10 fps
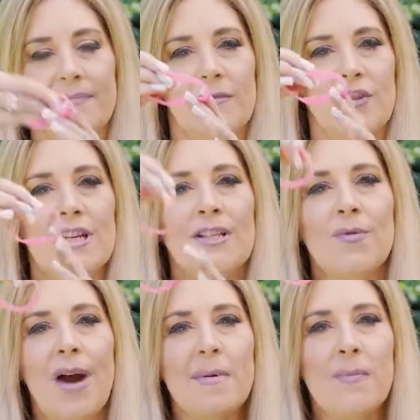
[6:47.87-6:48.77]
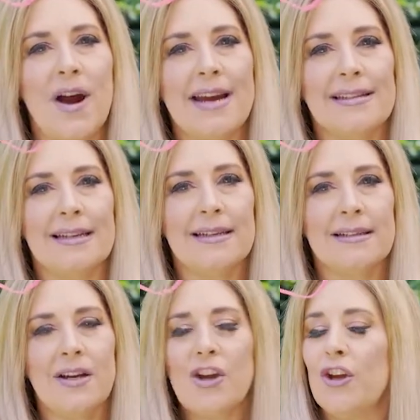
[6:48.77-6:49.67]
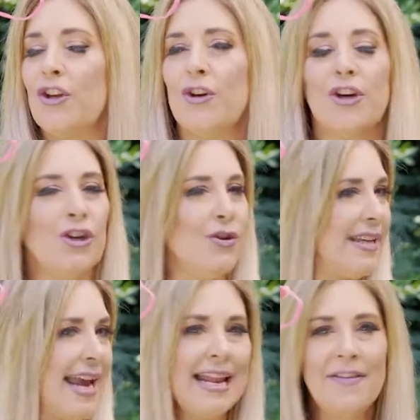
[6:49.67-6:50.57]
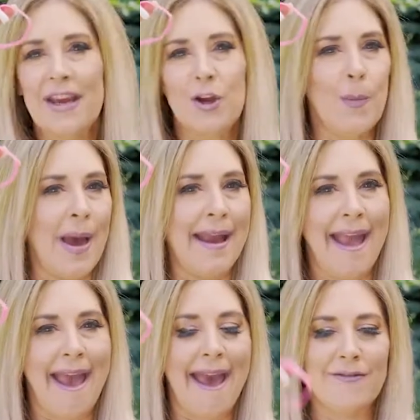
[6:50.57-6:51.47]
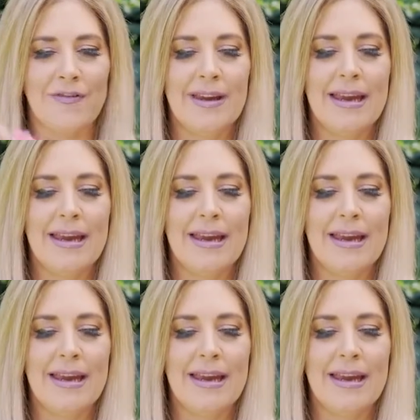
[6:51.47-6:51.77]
It's just a rubber bracelet. You can use anything you may have.